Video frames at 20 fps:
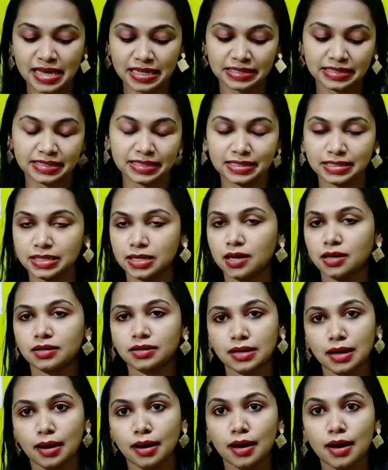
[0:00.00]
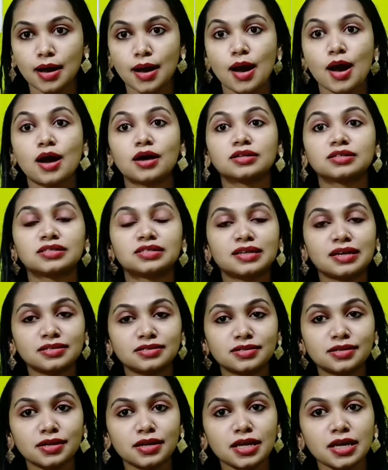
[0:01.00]
Yes, yeah.
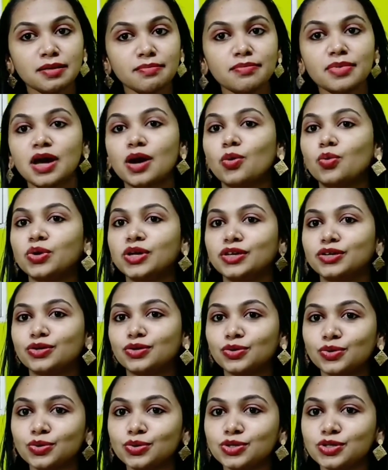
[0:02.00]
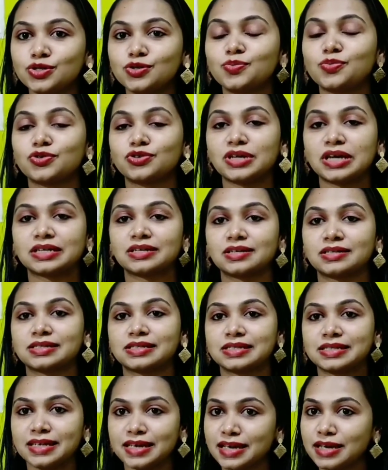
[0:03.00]
Sunscreen we use to protect
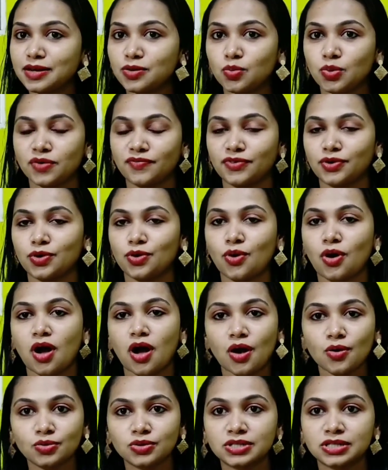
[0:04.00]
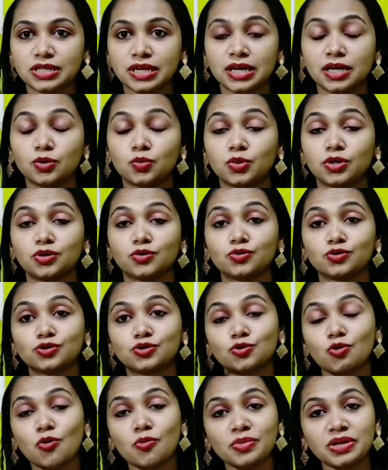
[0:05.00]
our skin when we go outside. We
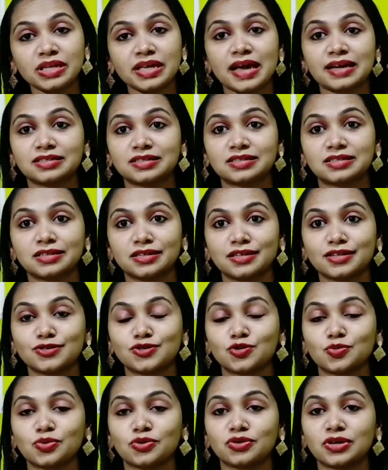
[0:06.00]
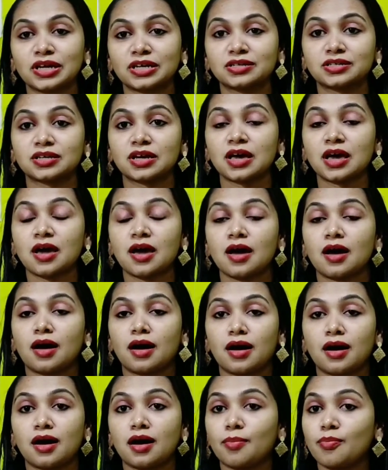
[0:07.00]
use so many accessories to protect
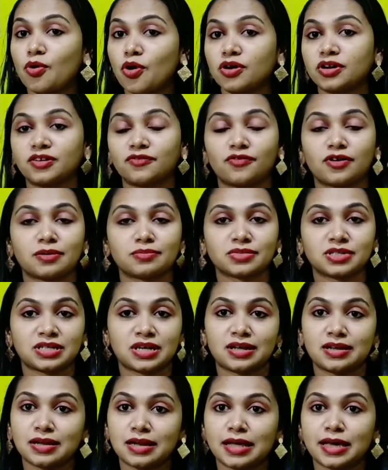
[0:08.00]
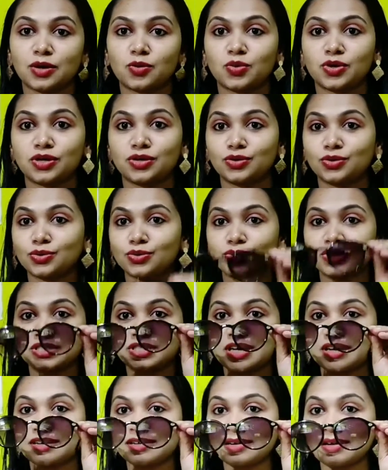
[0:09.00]
our body from sun. Like we use
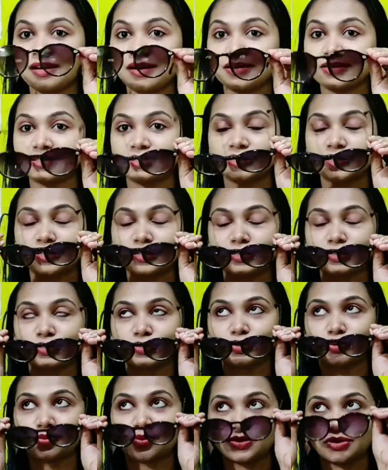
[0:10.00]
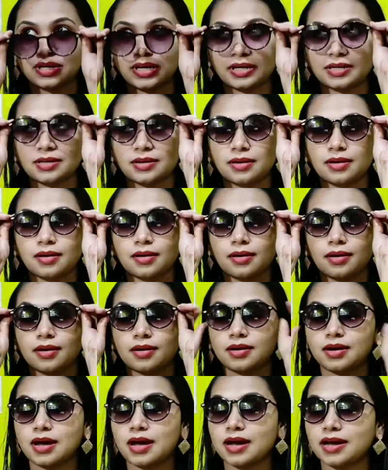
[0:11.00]
sunglasses to protect
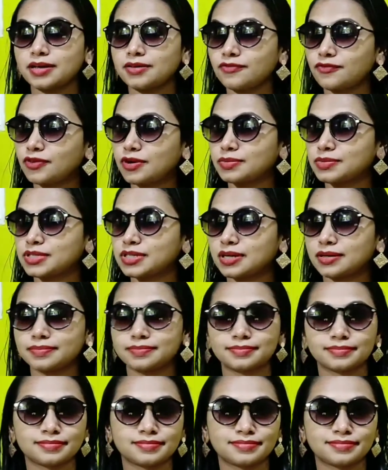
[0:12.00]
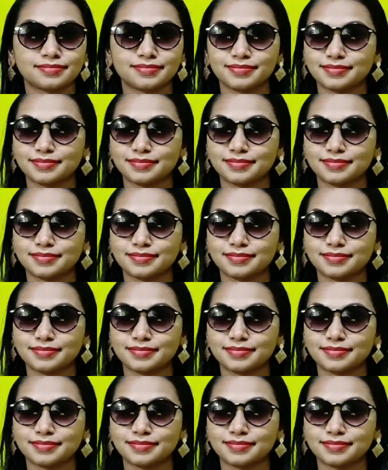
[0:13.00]
our eye from sun.